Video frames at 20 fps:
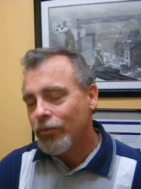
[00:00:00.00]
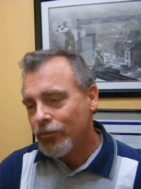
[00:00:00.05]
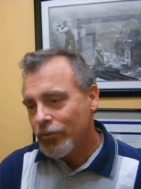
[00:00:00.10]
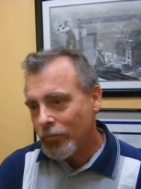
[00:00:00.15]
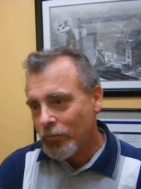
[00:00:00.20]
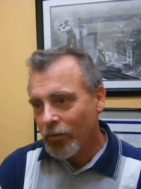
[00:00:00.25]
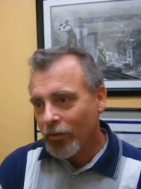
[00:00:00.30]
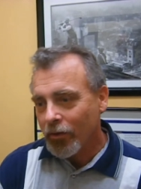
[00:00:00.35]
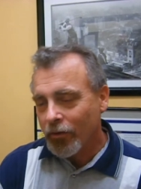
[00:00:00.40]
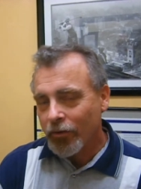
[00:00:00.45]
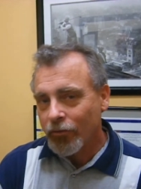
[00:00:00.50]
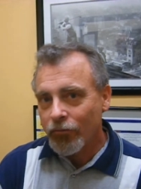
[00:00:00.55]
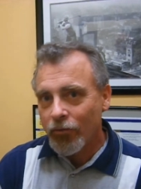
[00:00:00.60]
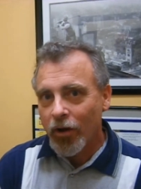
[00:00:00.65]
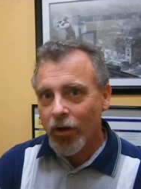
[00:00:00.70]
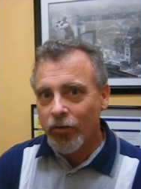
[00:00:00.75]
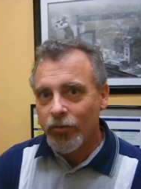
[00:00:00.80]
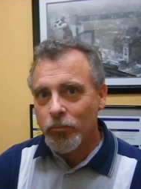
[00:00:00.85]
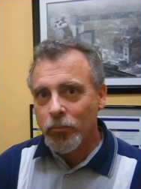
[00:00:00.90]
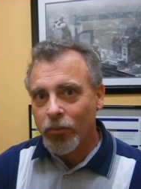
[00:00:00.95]
the stimulator
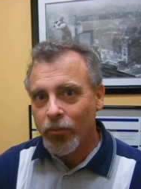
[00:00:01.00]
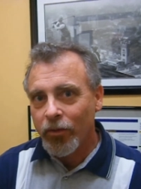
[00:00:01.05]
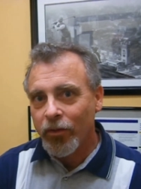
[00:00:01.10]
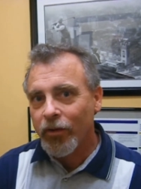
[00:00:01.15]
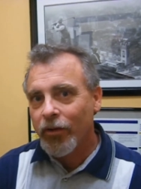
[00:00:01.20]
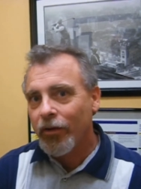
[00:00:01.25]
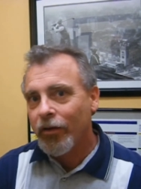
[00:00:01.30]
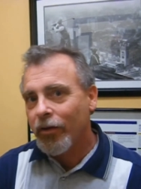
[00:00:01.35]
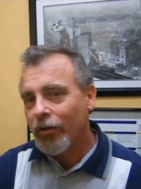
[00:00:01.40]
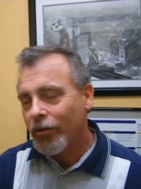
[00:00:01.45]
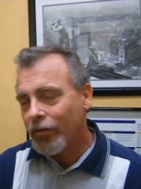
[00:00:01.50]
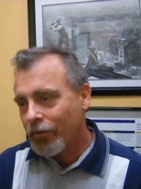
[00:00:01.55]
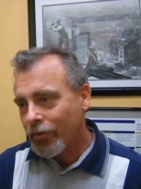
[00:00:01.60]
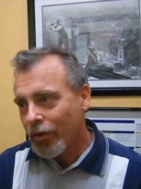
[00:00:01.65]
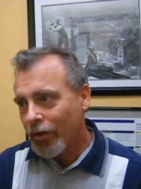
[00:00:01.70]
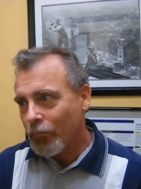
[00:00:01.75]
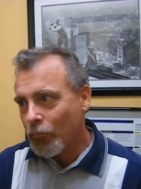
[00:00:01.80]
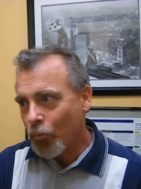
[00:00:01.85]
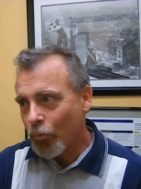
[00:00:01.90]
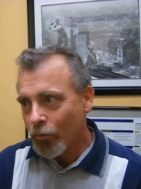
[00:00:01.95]
rods put in, and
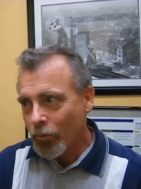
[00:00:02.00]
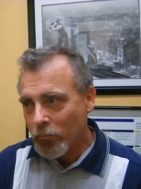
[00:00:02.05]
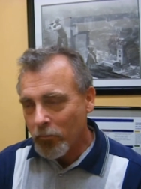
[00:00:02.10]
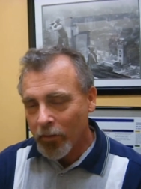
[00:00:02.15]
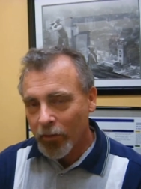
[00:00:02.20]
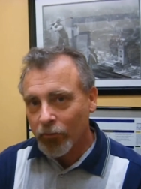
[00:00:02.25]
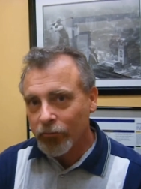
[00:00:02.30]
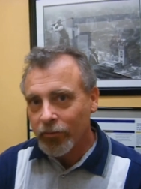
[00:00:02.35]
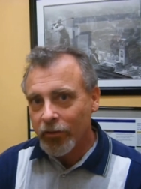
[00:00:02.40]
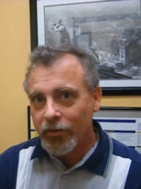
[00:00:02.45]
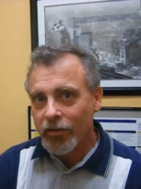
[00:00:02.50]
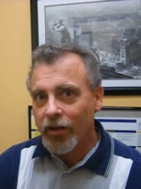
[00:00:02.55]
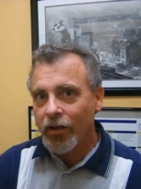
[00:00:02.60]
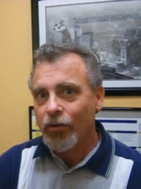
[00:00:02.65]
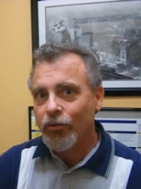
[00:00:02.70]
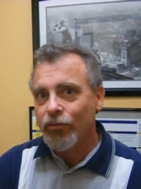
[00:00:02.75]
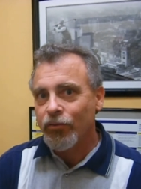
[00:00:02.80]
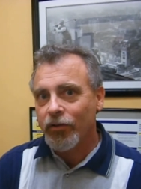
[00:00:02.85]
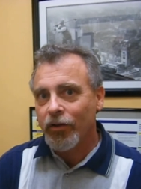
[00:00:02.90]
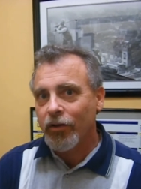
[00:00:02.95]
I wore the belt on the
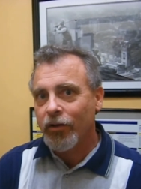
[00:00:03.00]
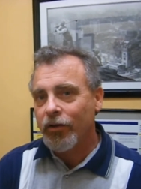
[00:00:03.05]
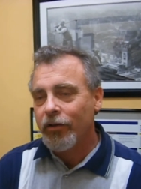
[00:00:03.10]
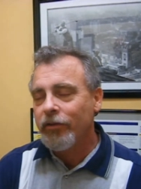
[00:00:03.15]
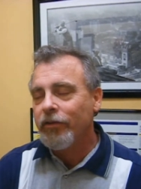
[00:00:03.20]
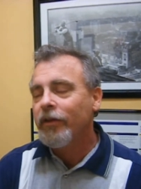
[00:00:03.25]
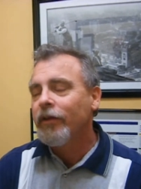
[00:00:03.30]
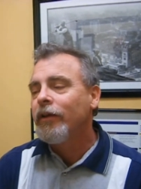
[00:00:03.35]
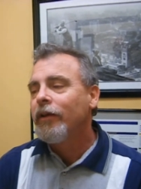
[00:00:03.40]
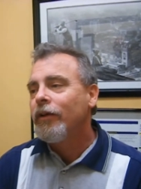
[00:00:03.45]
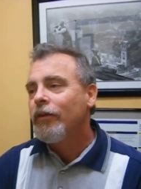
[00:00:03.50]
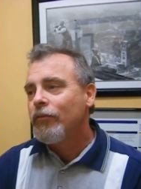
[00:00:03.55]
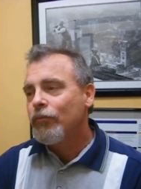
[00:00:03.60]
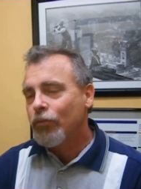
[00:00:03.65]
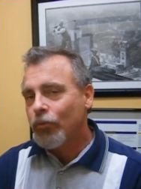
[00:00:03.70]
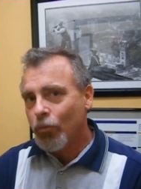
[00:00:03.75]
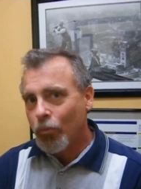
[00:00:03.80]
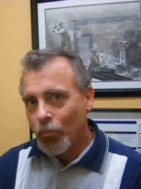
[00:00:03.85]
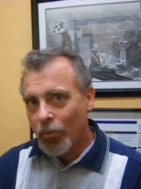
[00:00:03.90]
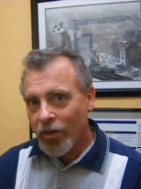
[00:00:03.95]
outside
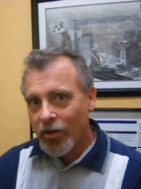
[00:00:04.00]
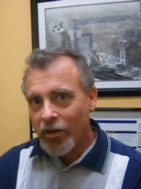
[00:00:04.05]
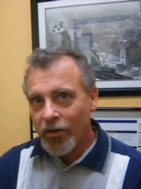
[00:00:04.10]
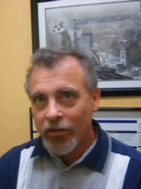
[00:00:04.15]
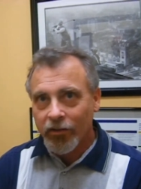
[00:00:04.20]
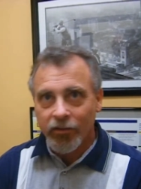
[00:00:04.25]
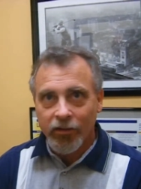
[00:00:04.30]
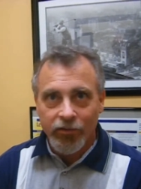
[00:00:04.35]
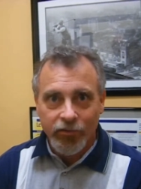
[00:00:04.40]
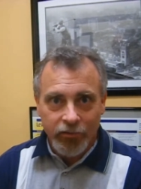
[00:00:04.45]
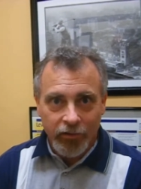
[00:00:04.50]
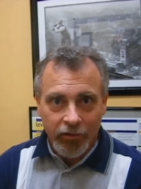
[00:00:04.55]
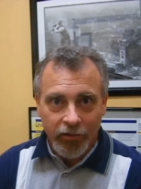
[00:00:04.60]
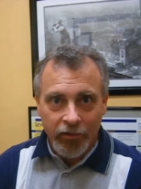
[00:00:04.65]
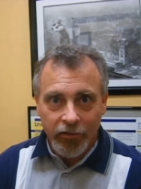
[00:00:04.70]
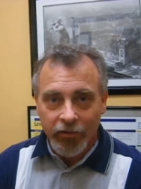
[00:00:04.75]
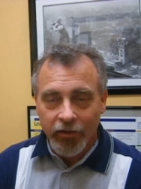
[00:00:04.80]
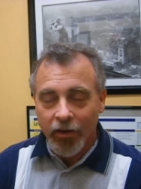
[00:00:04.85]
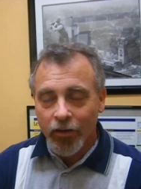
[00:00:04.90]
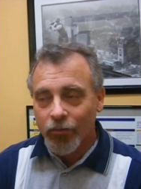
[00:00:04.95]
for a week. They
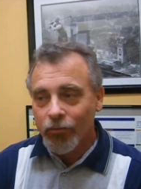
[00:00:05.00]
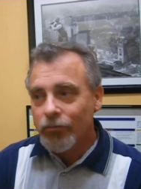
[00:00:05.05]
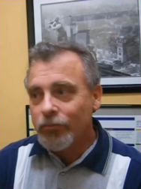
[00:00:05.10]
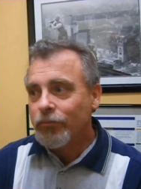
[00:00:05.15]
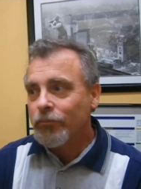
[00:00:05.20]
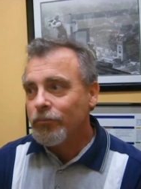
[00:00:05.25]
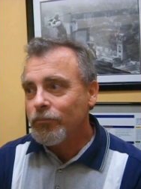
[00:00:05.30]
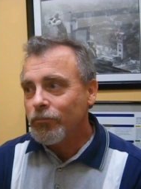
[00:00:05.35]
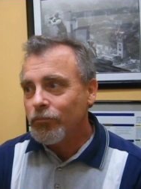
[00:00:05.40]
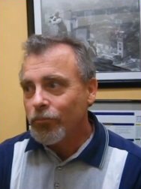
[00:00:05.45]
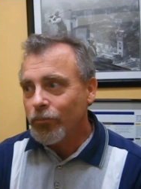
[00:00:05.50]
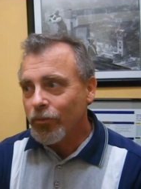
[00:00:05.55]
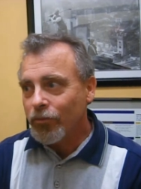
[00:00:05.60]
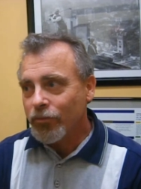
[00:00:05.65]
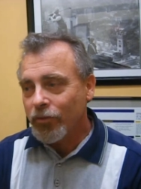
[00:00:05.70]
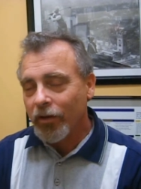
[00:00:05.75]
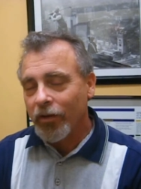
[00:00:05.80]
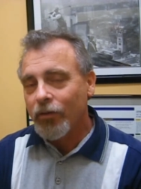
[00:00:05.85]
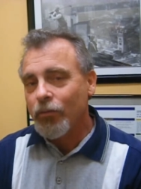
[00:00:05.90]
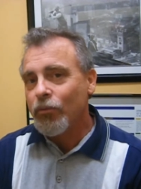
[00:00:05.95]
said that
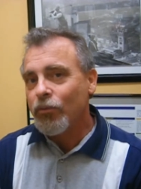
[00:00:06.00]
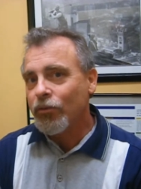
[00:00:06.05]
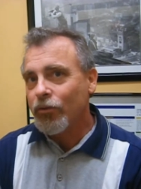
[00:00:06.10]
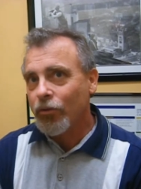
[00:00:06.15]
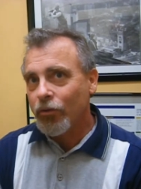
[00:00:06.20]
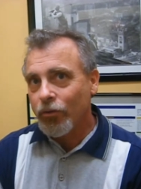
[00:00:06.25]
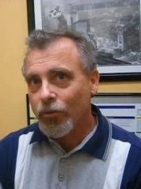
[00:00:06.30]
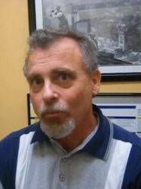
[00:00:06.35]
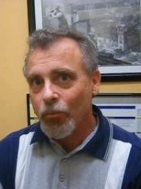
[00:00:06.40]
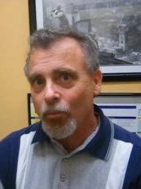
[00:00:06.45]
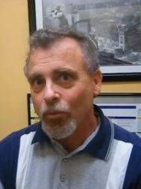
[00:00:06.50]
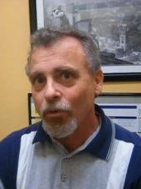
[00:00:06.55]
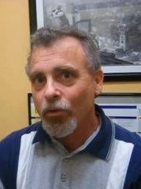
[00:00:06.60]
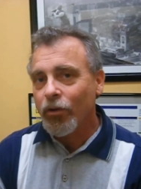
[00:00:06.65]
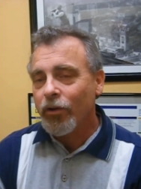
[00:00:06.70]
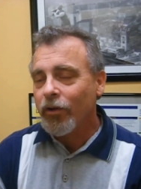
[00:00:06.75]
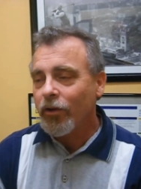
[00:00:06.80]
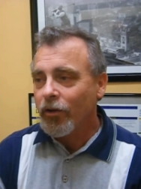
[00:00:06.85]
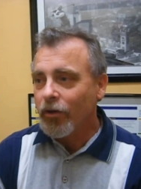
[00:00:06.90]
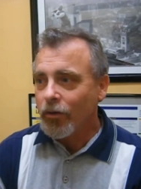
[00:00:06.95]
looks like it was going to
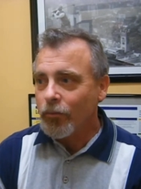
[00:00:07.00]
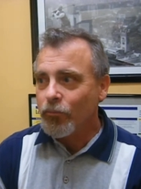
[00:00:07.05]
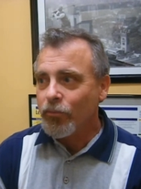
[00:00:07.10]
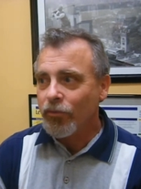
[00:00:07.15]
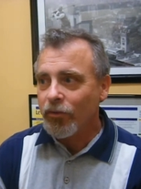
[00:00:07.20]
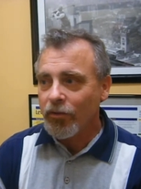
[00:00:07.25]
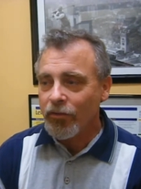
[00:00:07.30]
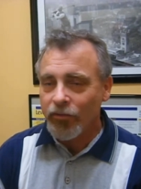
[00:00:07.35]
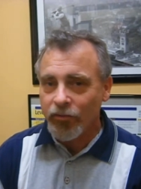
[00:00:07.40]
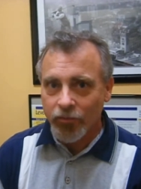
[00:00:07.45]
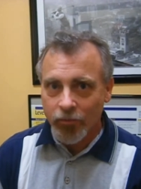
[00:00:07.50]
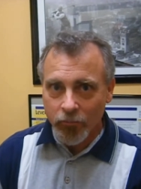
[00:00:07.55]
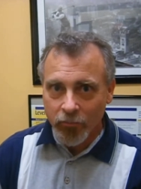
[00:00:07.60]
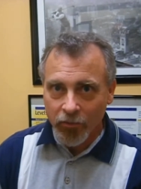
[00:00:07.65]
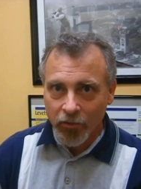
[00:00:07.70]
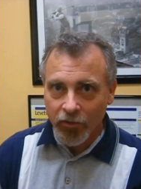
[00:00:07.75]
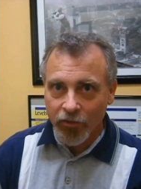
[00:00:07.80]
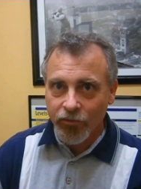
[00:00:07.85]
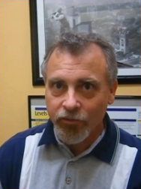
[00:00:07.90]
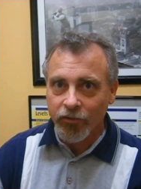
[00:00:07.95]
work. It helped send
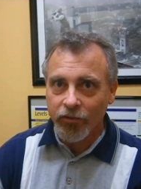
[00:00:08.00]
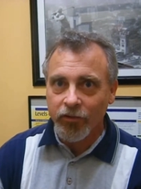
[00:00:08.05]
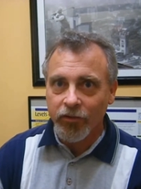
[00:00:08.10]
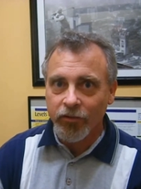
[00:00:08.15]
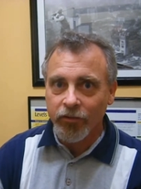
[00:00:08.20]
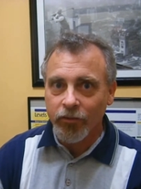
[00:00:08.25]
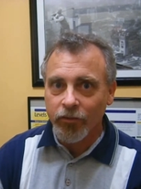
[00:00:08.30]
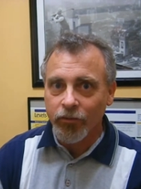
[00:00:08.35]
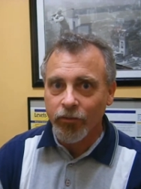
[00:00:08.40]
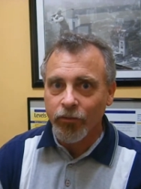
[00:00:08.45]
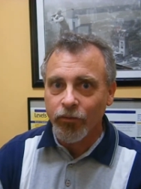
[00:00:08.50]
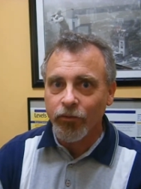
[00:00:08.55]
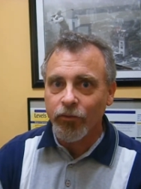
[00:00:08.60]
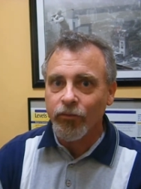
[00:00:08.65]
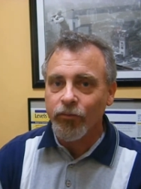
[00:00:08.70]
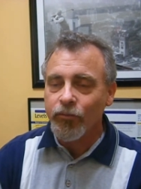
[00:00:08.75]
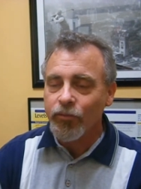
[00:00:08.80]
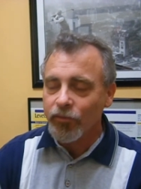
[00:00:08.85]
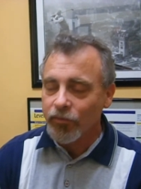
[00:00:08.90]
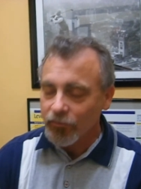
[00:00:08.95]
stimulation into the
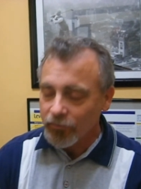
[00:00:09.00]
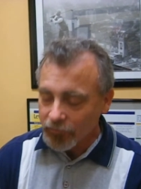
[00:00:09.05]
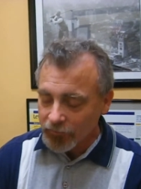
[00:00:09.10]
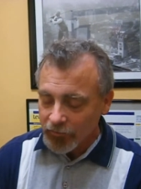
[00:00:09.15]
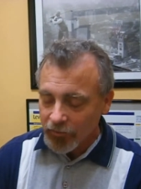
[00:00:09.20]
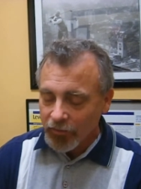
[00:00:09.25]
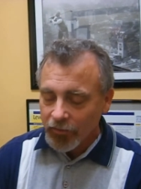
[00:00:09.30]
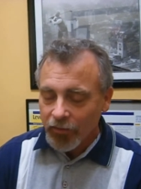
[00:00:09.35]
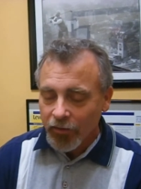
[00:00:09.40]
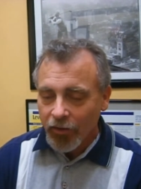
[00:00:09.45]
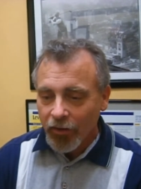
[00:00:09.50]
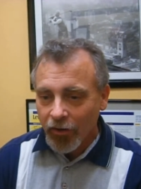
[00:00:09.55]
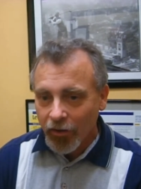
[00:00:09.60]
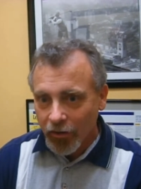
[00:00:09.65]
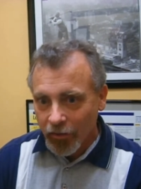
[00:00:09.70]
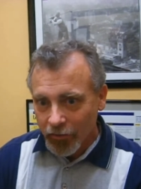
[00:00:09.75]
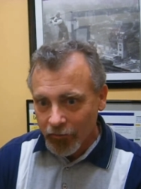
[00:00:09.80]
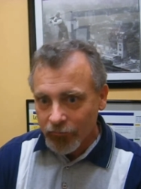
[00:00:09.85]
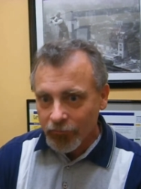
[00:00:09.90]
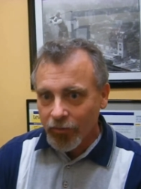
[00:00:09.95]
nerves,
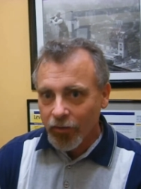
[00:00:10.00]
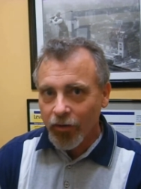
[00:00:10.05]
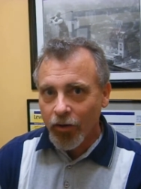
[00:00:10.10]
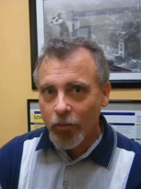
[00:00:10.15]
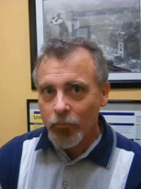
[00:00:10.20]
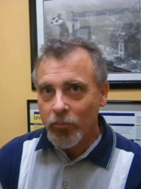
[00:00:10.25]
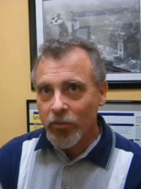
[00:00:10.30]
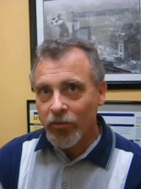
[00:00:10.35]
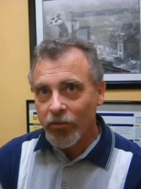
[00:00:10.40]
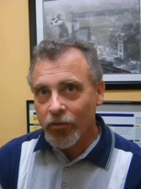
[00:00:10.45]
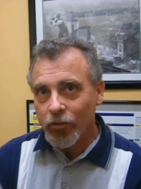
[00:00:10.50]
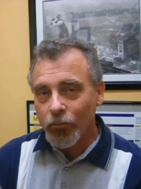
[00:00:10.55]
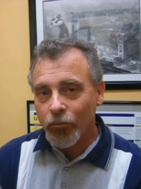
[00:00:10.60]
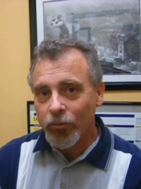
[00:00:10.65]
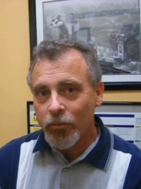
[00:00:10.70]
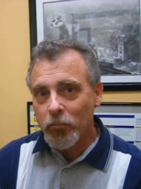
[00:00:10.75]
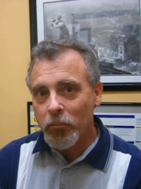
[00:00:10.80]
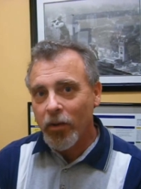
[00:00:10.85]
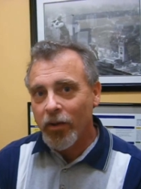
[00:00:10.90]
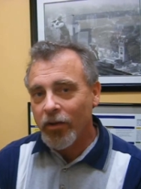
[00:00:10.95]
and it helped me deal
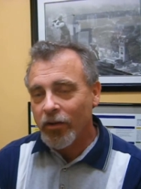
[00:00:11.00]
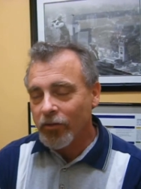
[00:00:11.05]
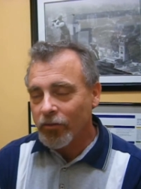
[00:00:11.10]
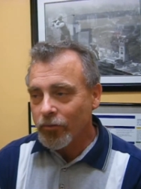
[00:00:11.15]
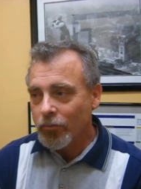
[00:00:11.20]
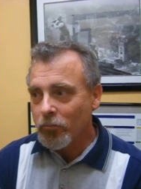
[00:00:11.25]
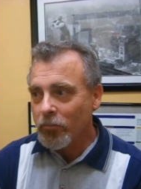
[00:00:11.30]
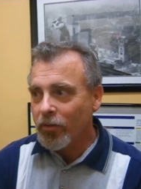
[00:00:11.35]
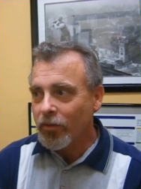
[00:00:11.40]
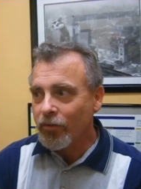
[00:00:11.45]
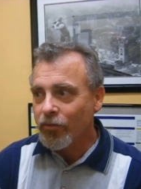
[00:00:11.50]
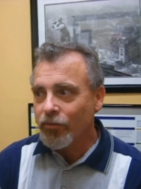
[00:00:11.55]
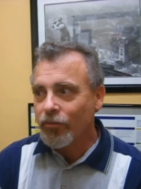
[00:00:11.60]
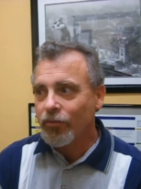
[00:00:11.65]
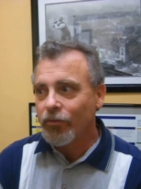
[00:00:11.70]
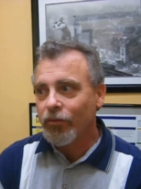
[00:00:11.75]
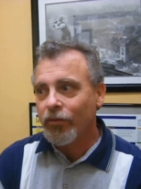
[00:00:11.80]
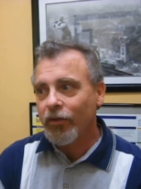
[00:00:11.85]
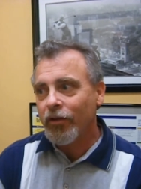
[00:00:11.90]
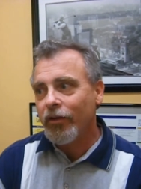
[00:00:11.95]
with the pain a little better.
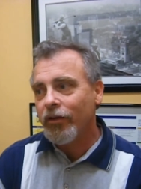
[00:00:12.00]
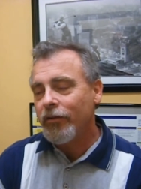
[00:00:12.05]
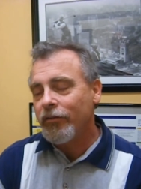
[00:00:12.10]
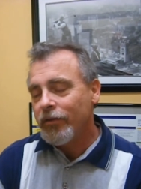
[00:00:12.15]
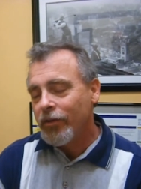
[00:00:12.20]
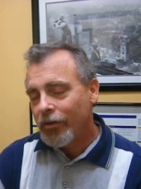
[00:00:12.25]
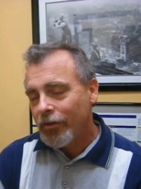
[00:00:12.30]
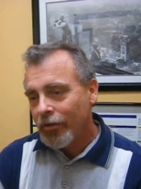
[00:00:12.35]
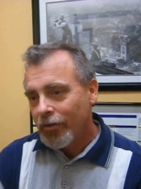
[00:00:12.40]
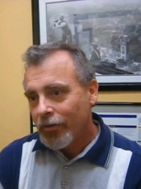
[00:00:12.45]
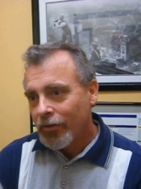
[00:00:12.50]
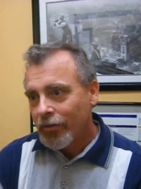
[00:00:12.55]
So then